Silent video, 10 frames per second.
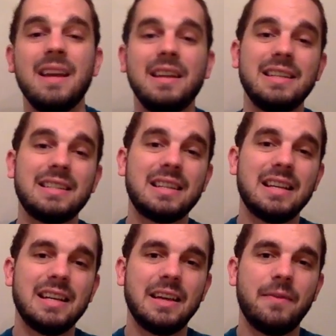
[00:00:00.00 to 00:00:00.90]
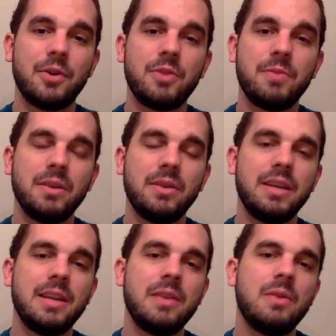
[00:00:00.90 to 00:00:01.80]
is a
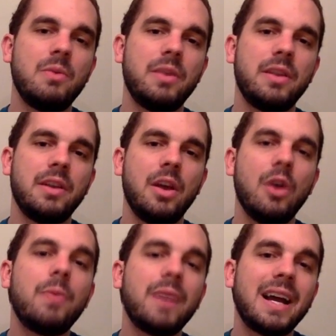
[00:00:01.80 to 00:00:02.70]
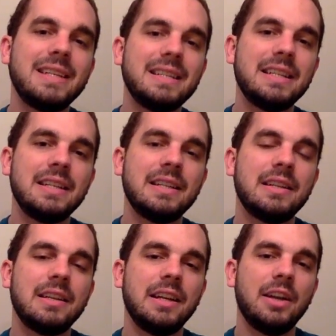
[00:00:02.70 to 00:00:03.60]
vulnerability within OpenID
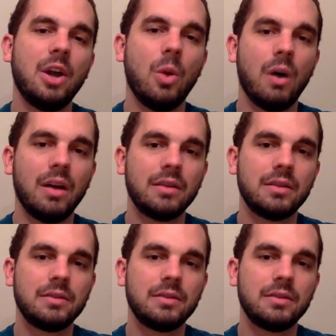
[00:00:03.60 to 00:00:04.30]
and OAuth.